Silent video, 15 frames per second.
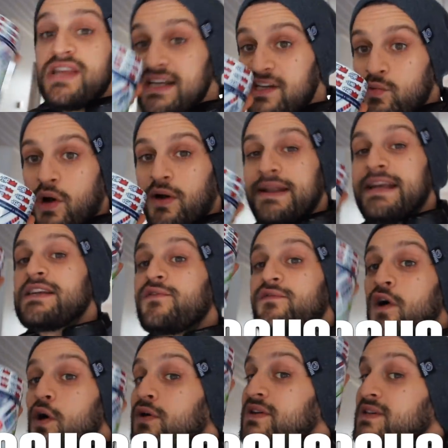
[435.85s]
this one is
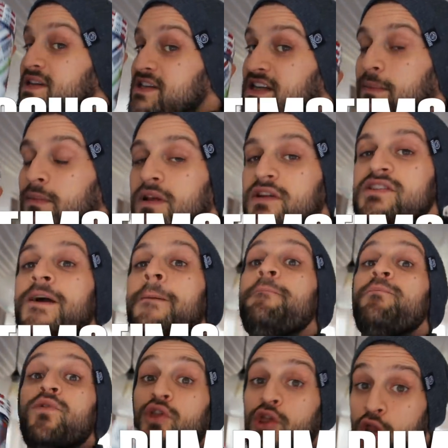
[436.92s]
focus and stimulants,
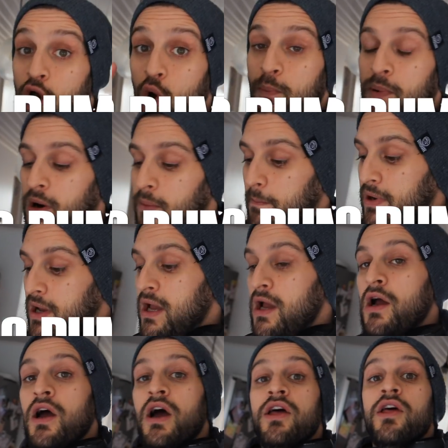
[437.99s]
no pump.
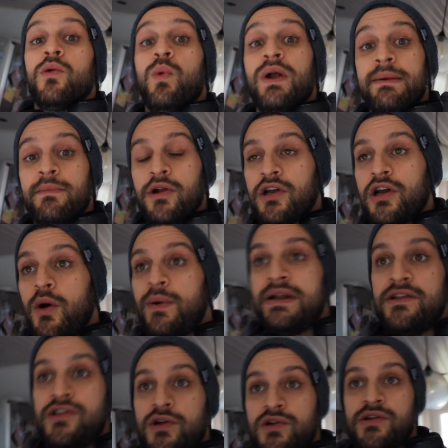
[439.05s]
When I'm going to go in and do